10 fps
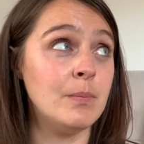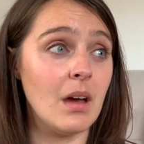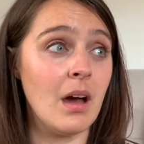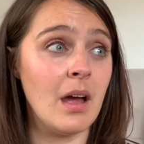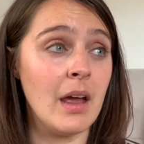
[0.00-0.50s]

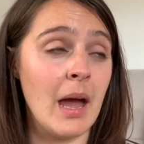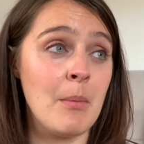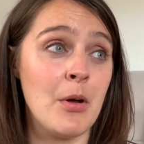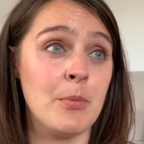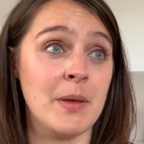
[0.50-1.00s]
I am
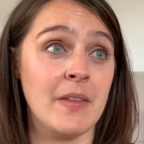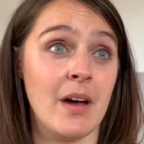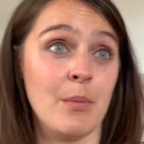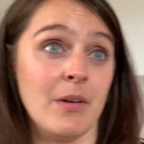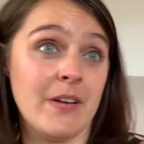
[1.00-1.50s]
hoping that I
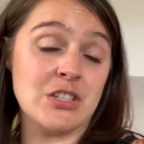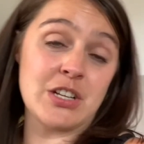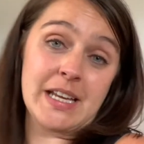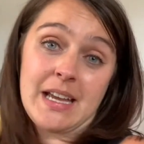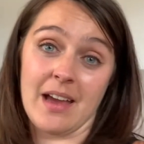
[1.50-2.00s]
will
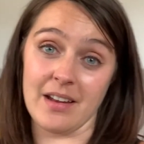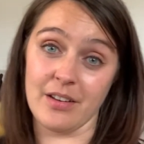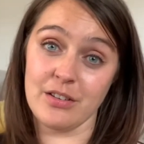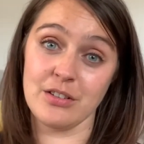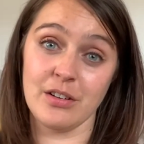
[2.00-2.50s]
eventually get
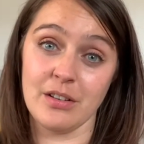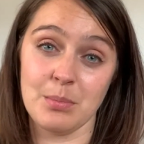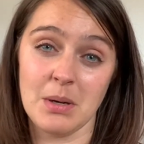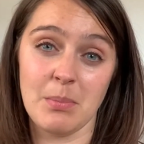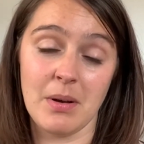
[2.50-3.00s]
another Chinese
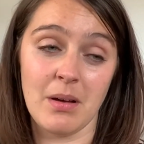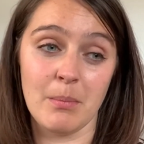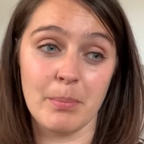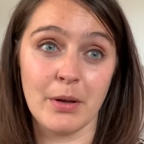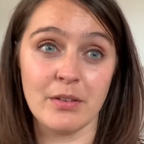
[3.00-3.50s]
money
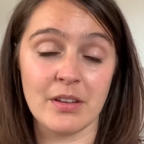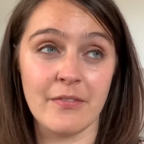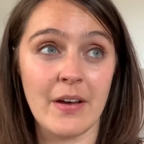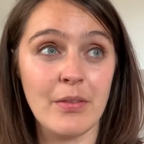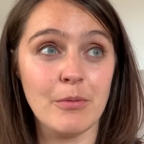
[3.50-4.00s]
plant because I
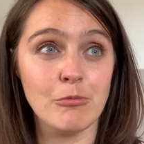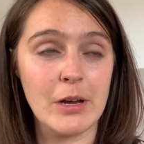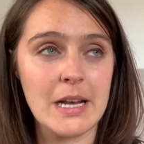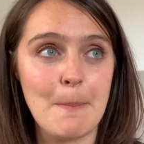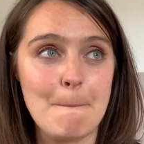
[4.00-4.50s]
found them
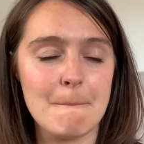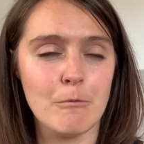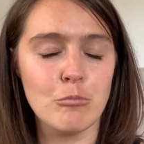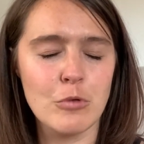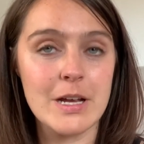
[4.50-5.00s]
really,
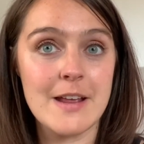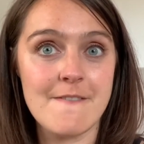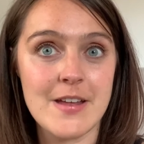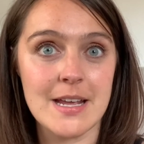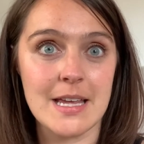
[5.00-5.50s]
really
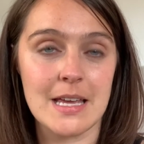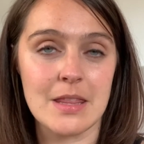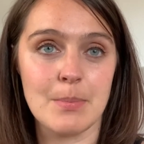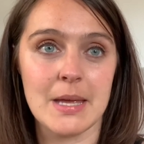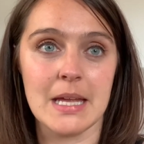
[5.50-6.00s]
finicky at
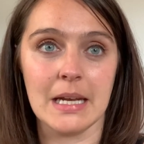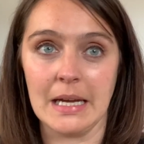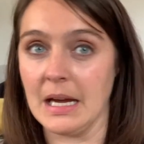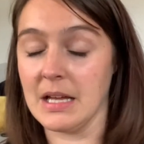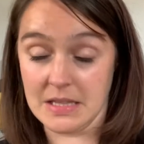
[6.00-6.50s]
the
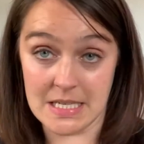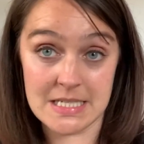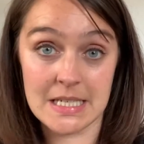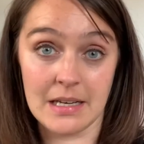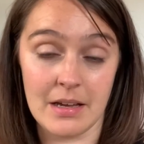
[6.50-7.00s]
beginning. They
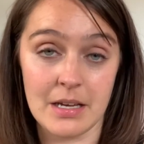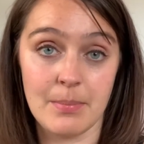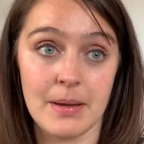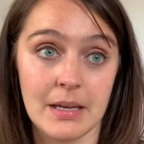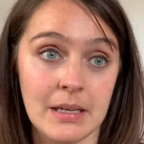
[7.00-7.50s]
didn't like
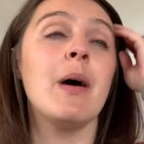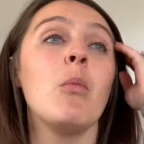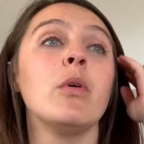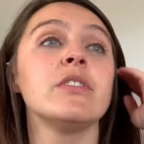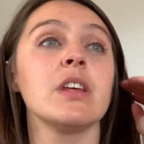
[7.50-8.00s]
me. And
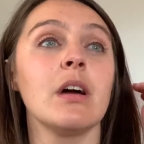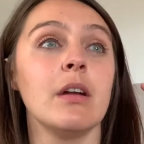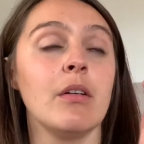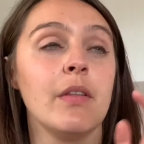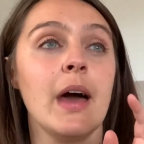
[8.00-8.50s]
once I kind
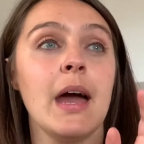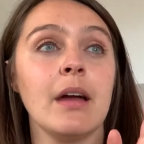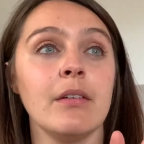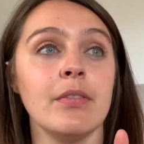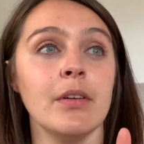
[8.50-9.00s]
of got the
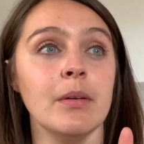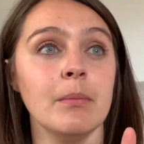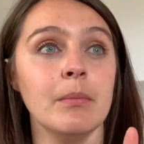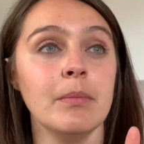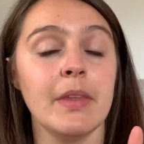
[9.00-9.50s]
hang of
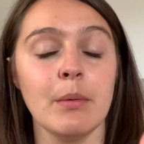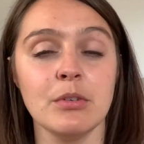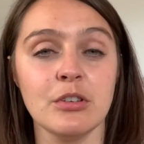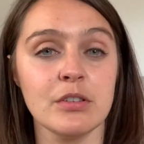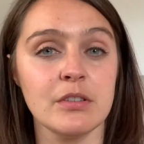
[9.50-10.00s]
them, they were
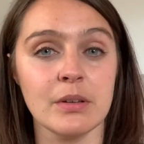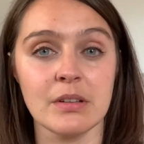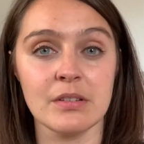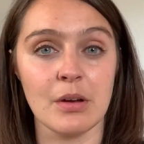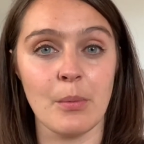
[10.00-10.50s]
just doing
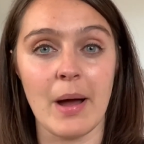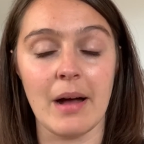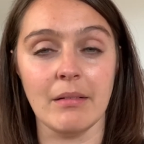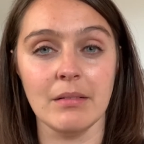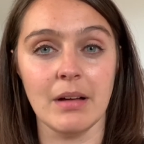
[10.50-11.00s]
so
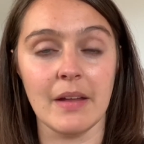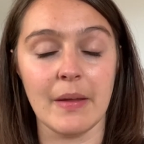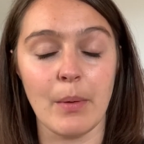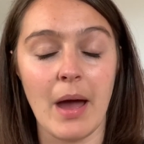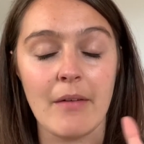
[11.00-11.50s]
well and
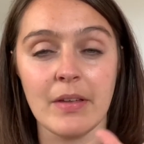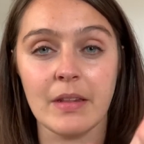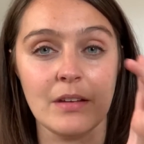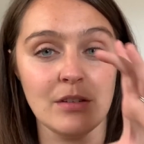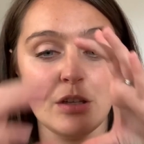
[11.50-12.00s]
they were having
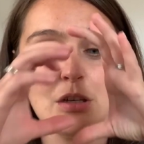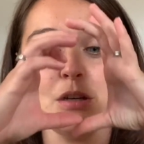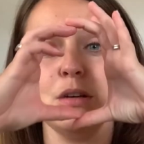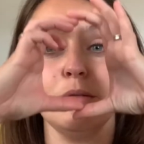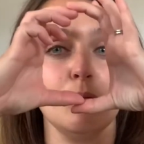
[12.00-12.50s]
these
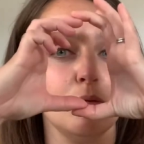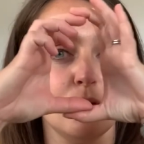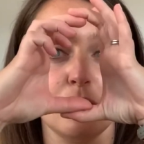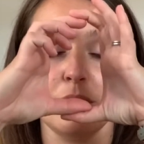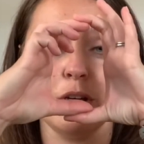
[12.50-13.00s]

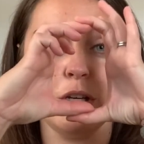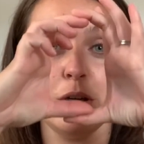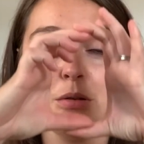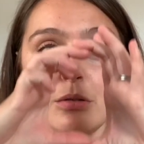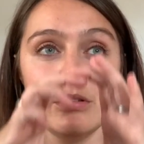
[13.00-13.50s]
huge,
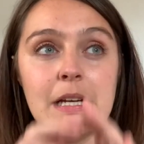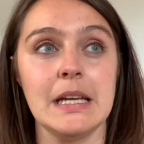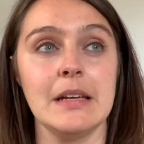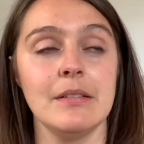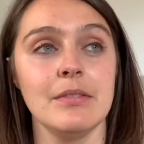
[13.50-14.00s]
huge
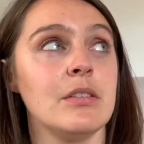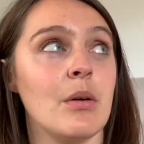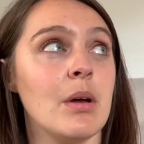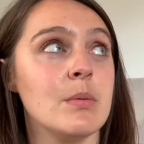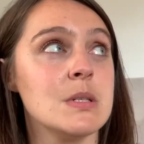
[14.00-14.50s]
leaves. So
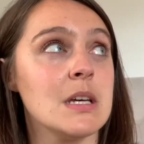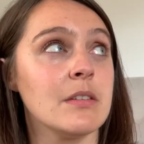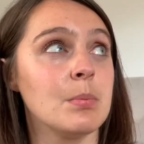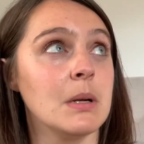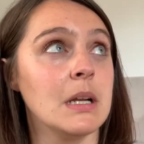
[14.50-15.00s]
I would
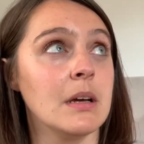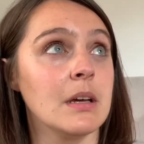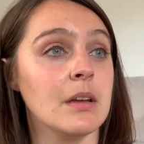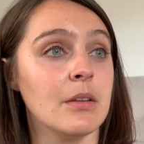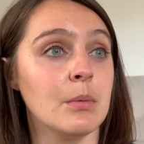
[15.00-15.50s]
desperately like
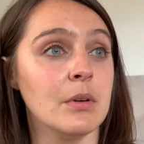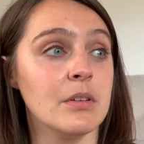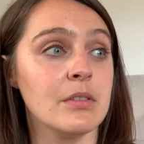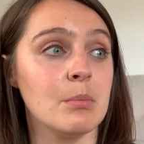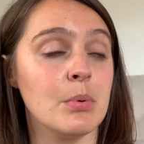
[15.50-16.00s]
another one
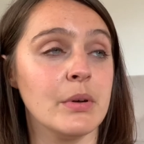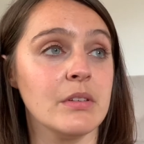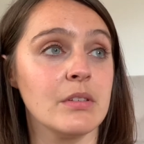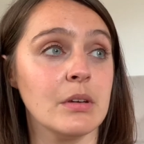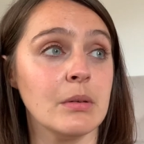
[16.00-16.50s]
at some point
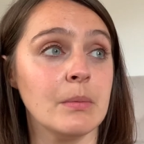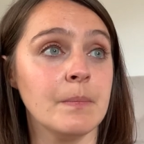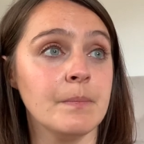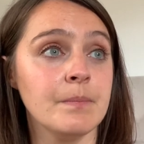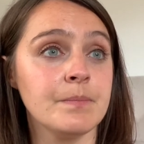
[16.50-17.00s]
soon.
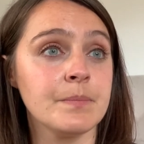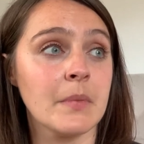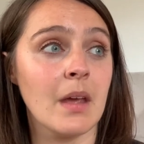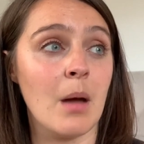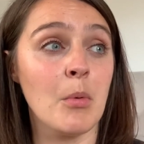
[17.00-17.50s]

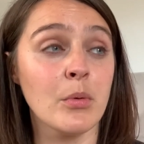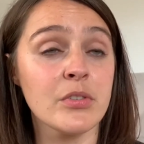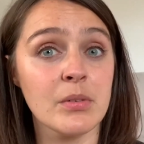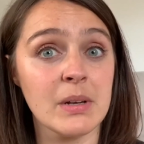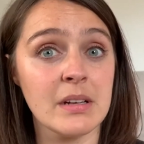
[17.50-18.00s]
I'm
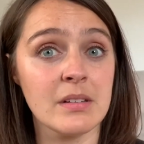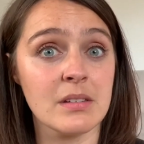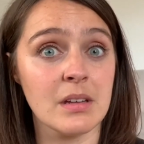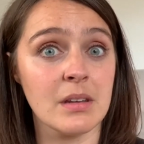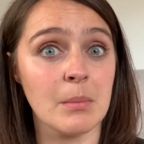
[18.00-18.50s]
also really
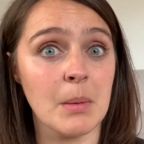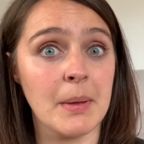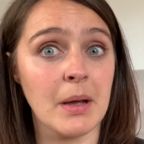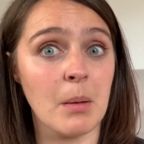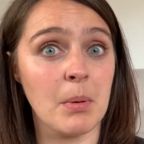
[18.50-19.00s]
concerned that maybe
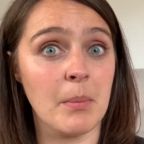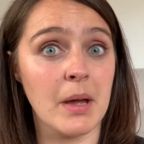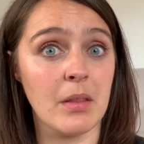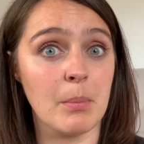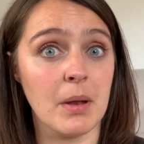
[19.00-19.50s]
a couple of my
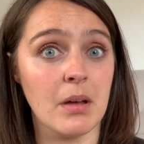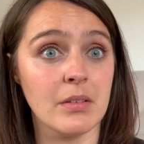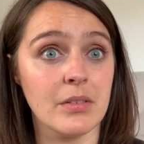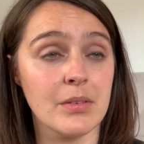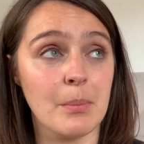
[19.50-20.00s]
other
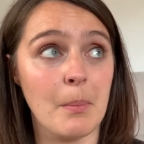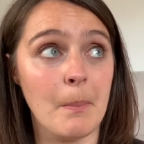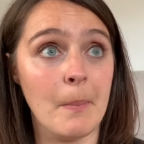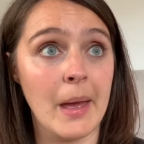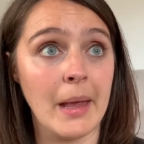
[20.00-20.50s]
plants
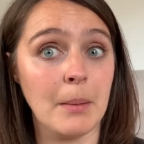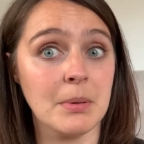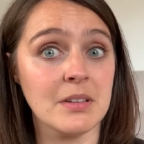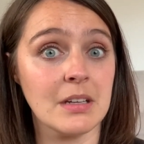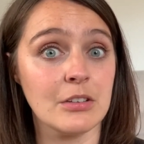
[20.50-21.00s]
may
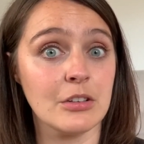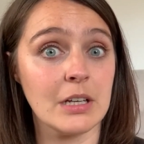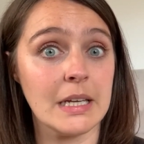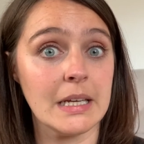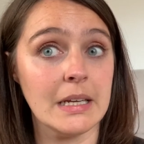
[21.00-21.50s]

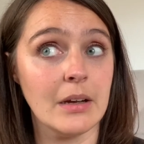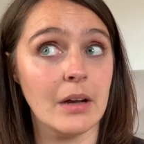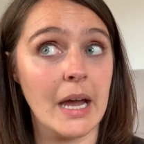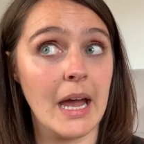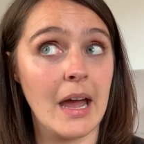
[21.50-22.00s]
potentially
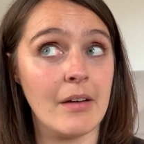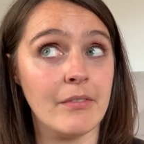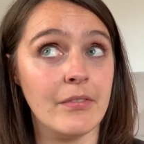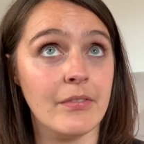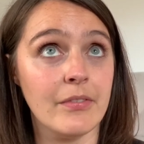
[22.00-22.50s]
have
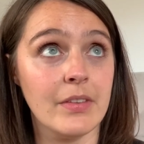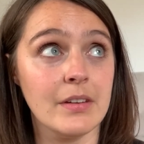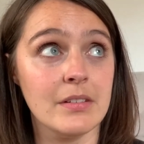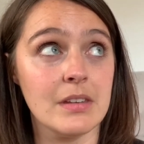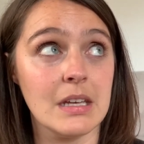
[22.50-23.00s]
the
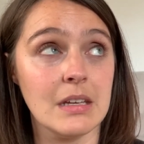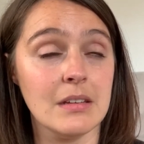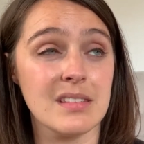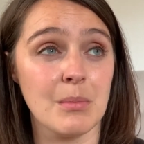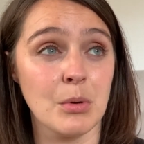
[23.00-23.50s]

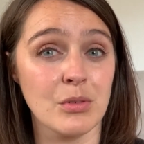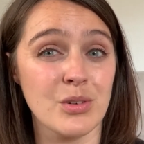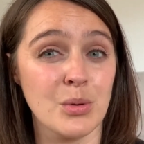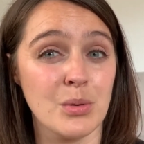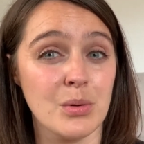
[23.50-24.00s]
disease. I'm not
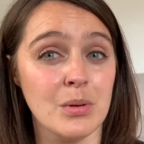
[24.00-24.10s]
sure.